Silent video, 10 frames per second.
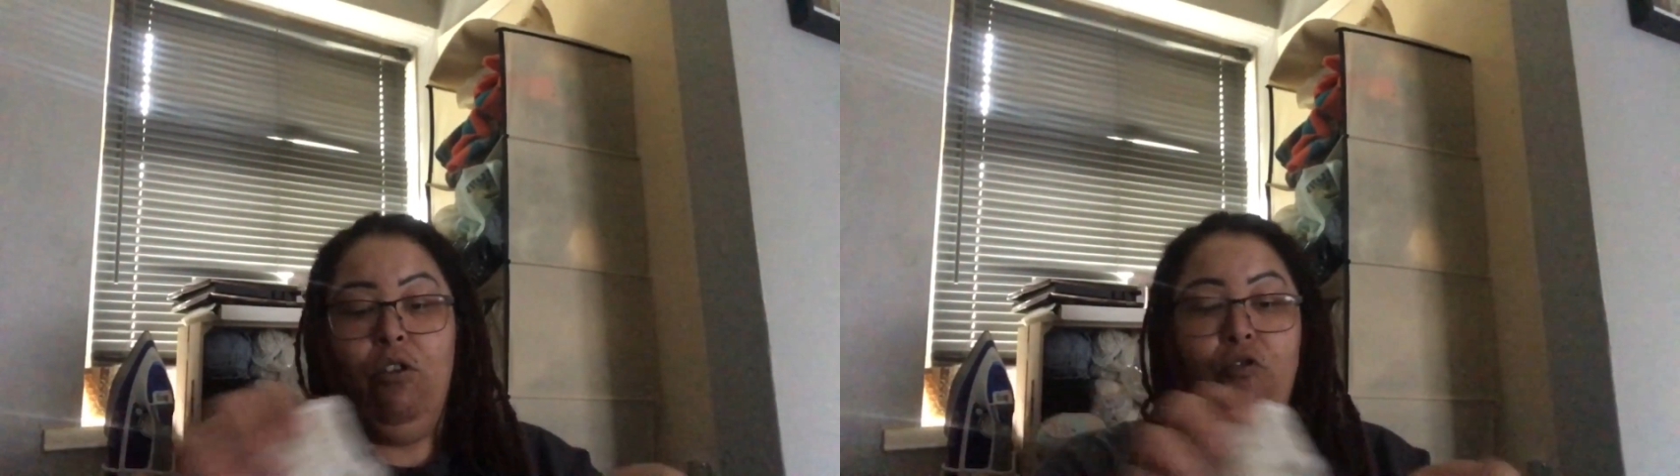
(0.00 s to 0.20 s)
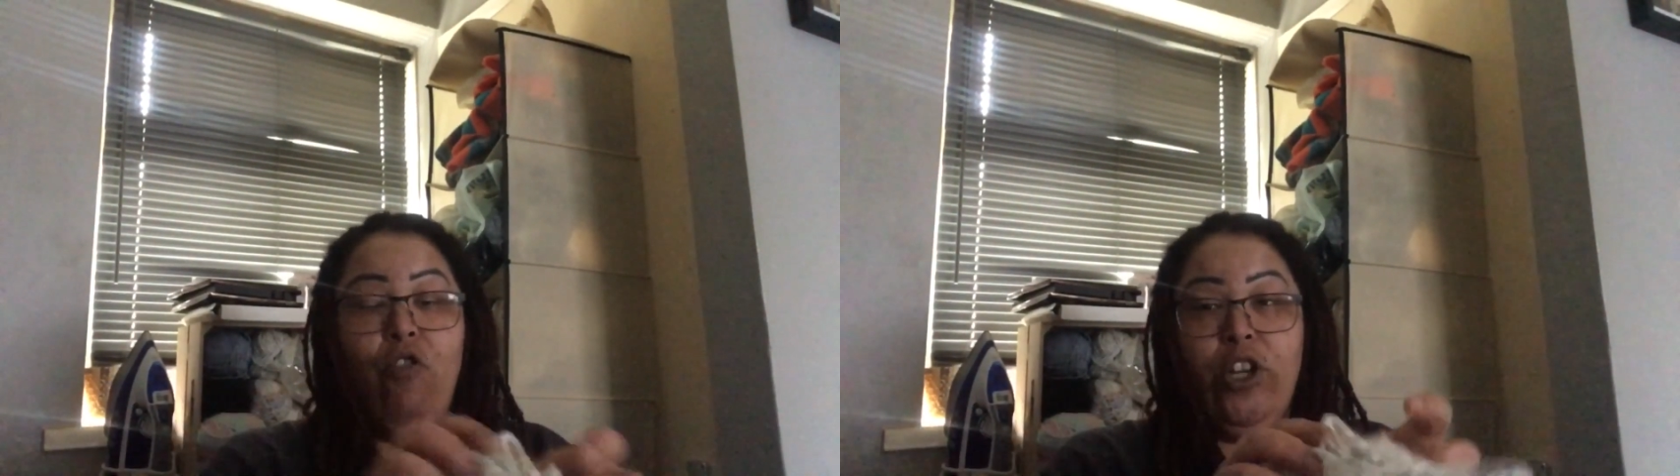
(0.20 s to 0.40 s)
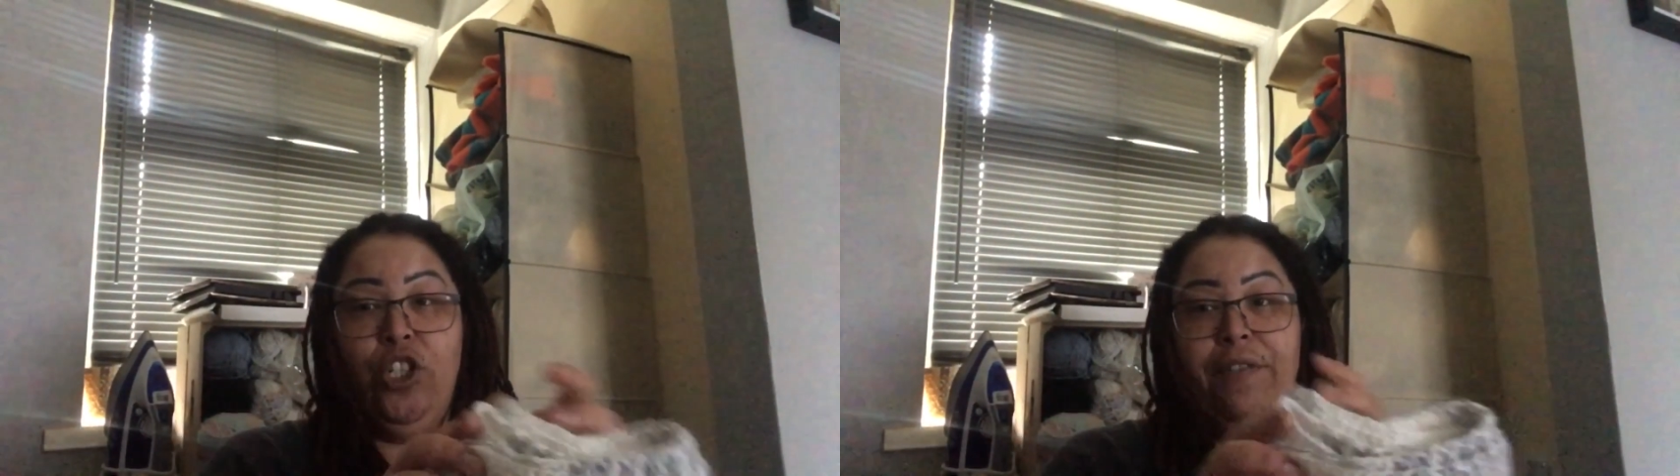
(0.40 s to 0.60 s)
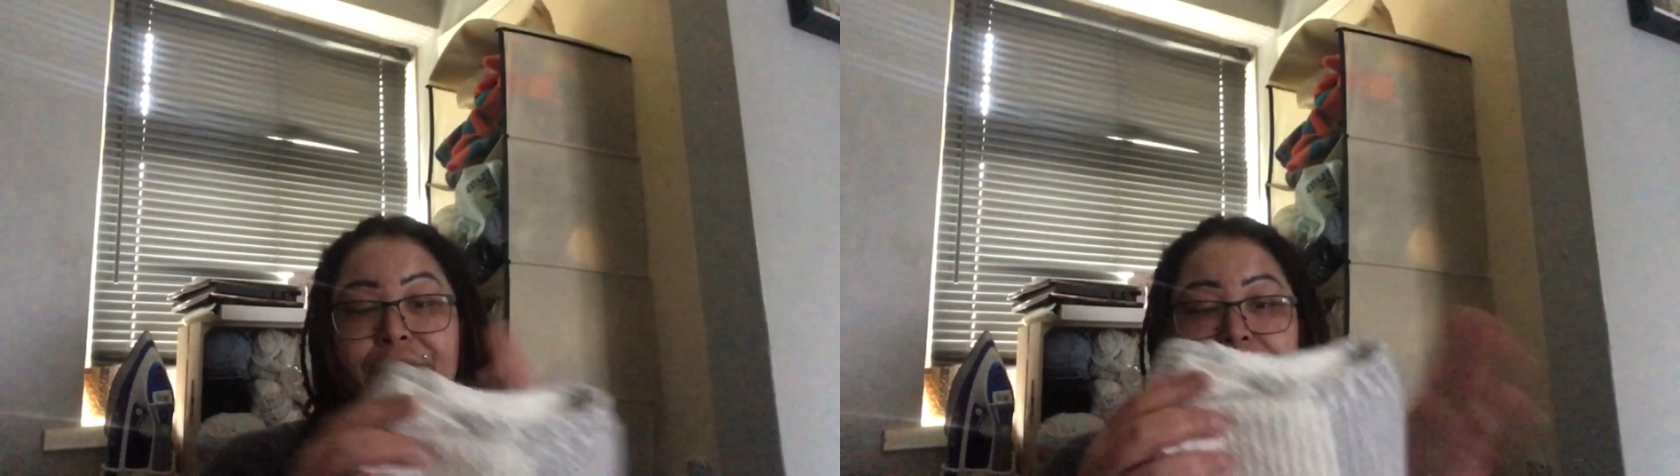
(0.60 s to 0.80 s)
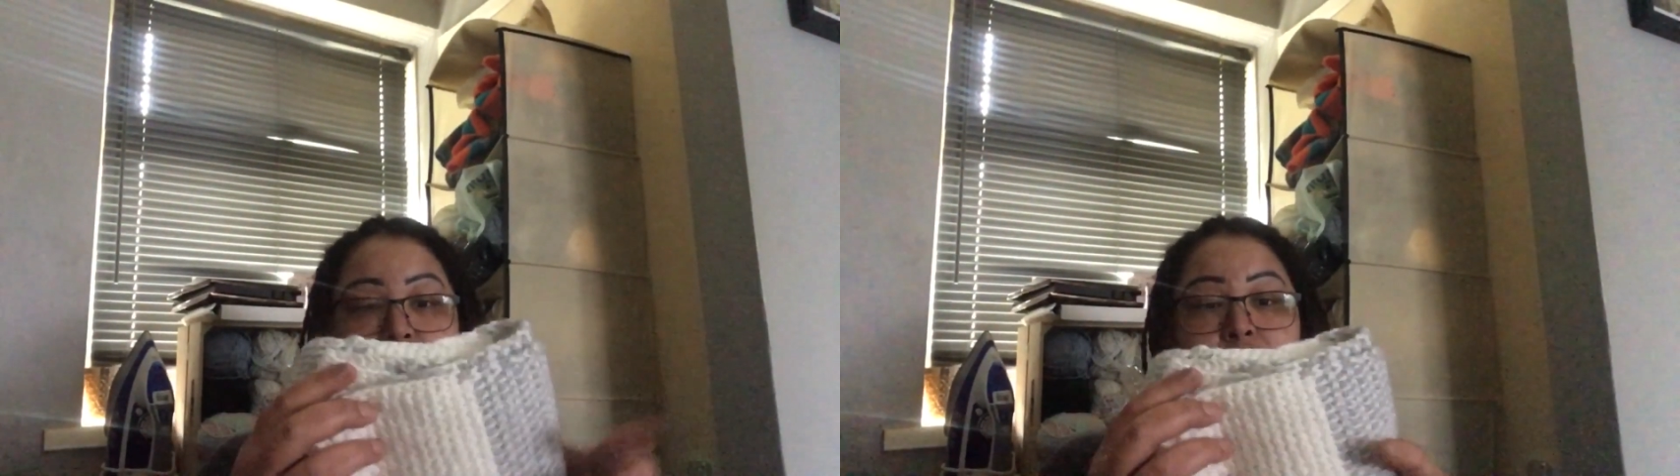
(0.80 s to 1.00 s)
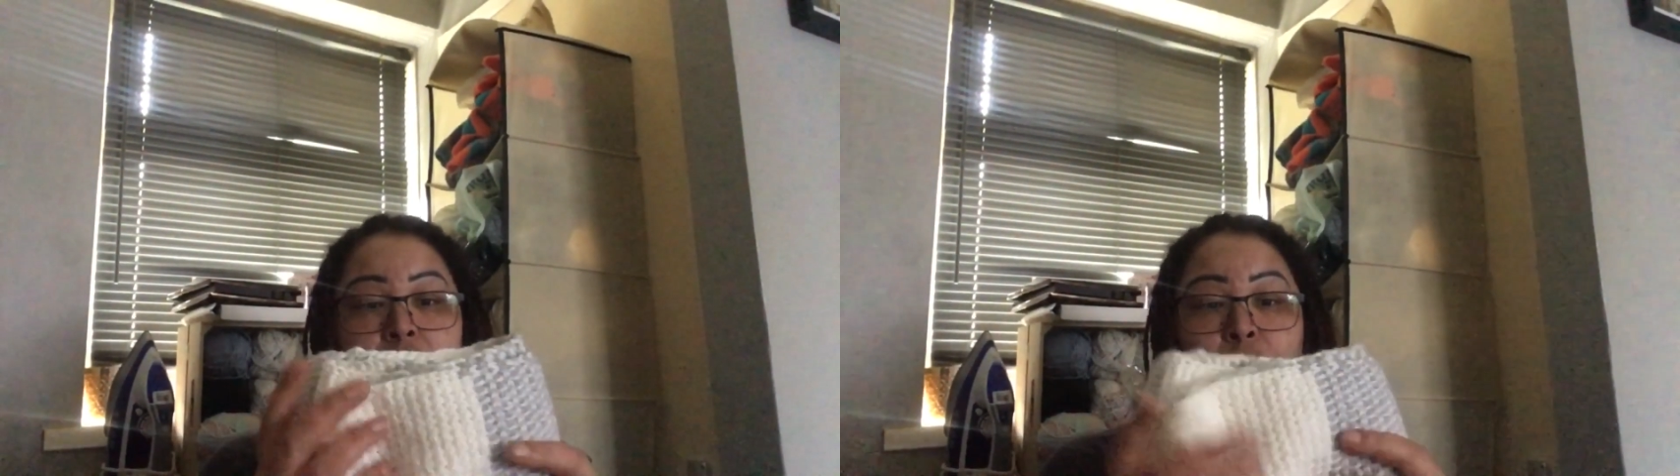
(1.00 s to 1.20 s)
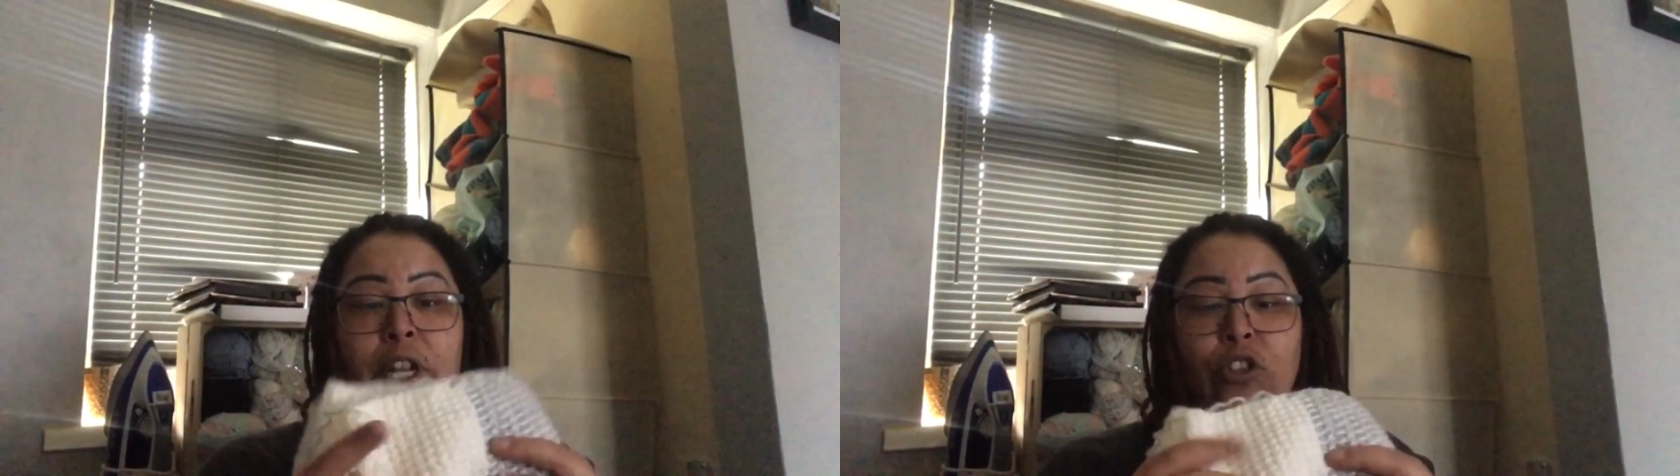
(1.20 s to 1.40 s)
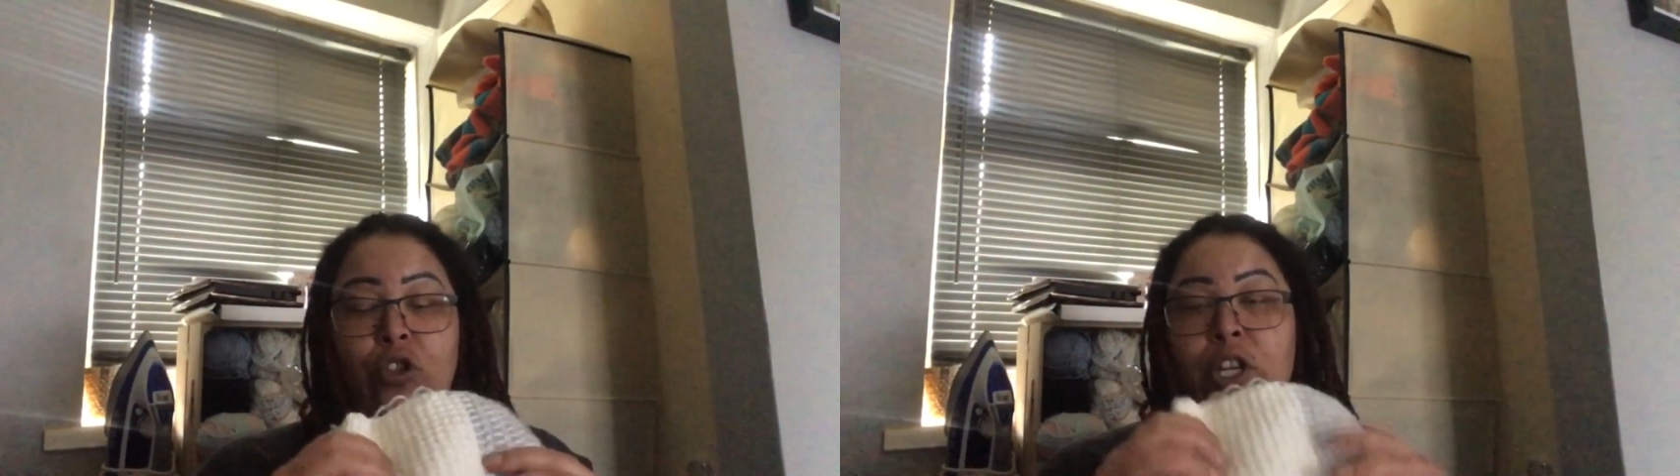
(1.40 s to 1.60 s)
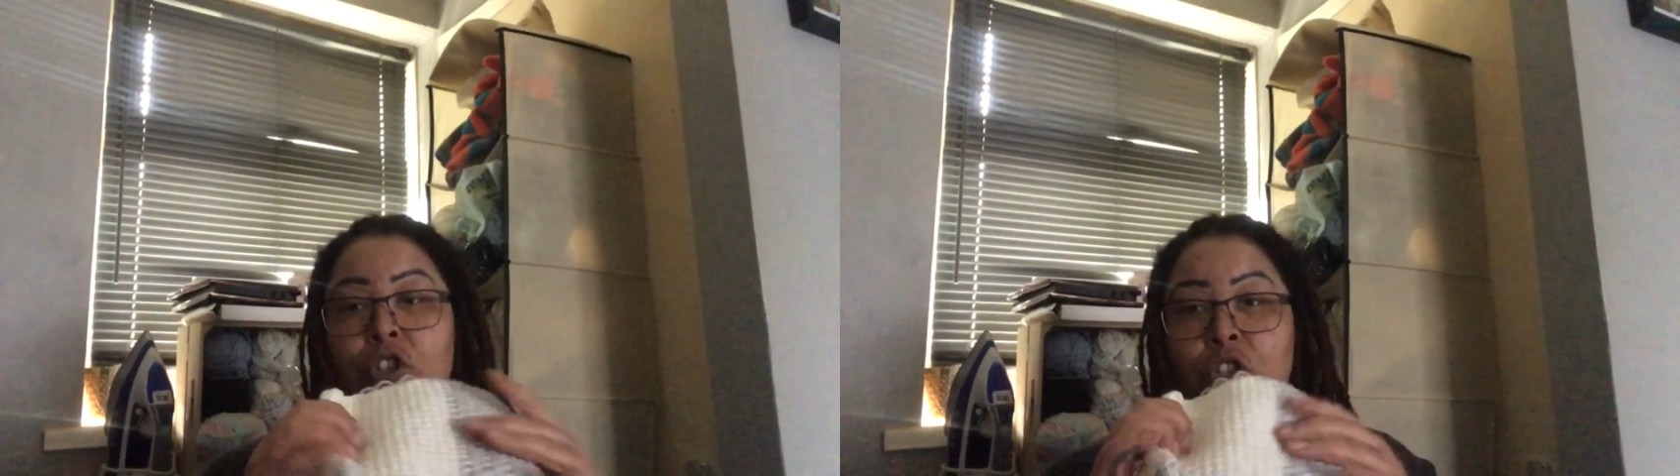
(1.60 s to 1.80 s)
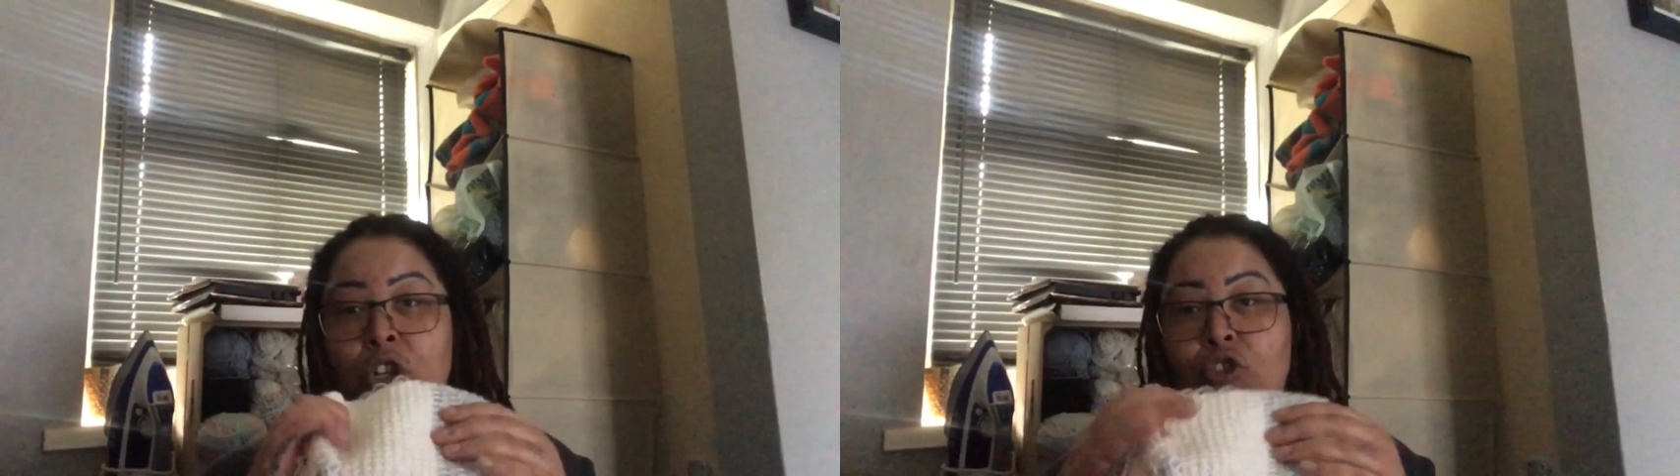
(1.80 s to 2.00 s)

rush it through. I'm literally just going